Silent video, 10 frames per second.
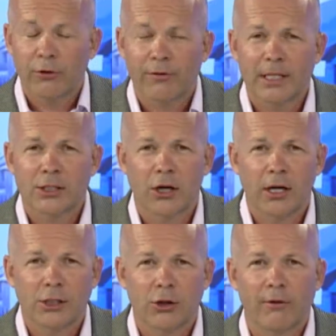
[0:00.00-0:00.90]
of these
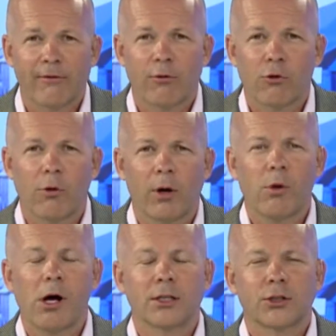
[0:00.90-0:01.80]
guys on for quite a
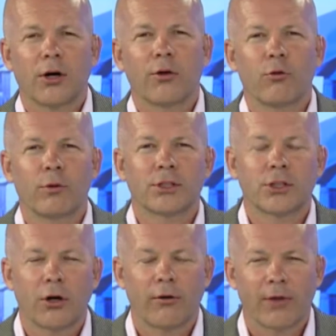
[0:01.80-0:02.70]
while, so I thought we'd
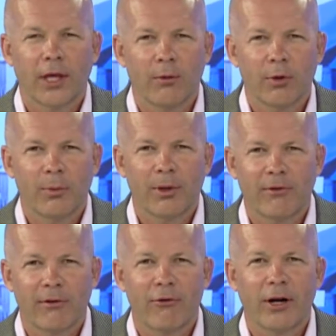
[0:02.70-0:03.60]
start off the year with a bit of
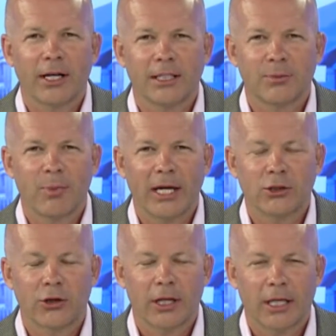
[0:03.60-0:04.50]
a friendly
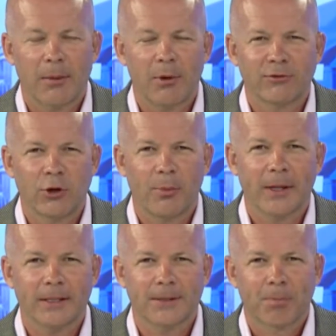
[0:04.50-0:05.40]
debate on a couple of
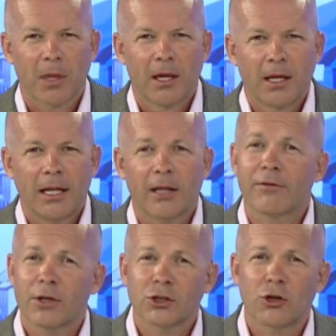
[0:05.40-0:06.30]
topics. Now, the
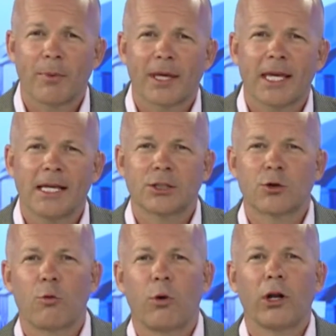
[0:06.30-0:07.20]
first topic is,
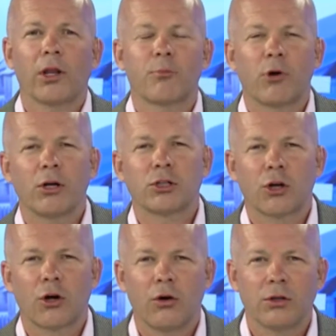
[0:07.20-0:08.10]
what are the pros
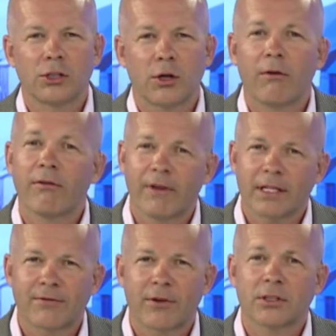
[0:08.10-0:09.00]
and cons of
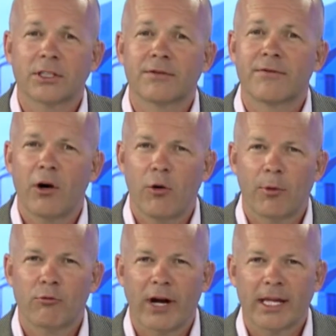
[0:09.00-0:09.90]
fixed versus
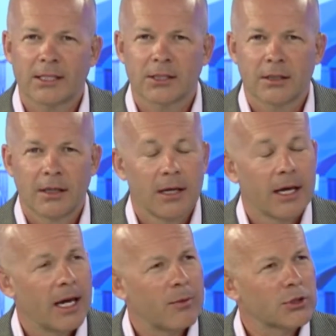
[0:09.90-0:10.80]
variable rates?
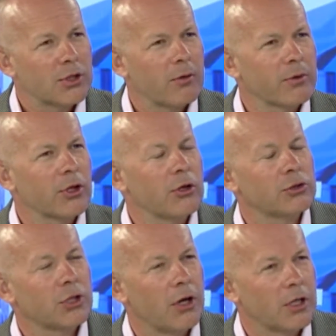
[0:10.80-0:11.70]
And we'll start with you,
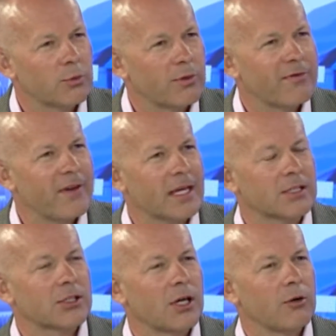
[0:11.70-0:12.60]
Charles, with
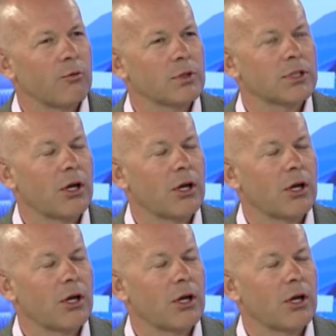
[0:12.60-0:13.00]
fixed. So what's the